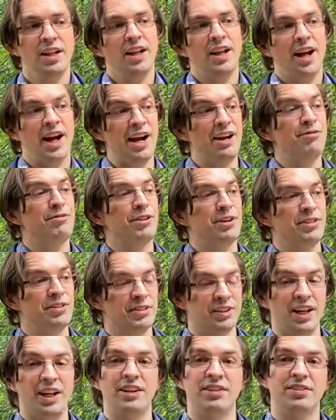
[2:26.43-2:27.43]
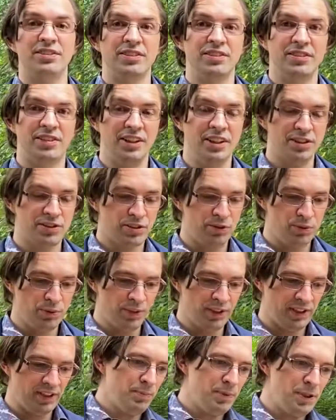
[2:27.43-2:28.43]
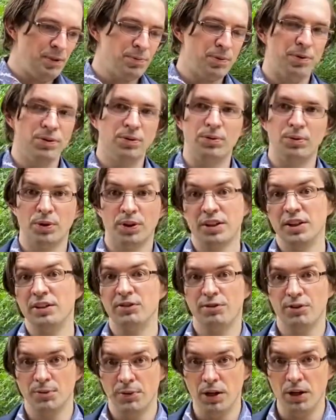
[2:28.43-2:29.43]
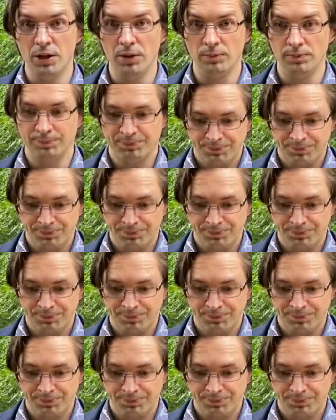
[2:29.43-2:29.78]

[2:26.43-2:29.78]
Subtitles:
I found a lot of success with people working from home,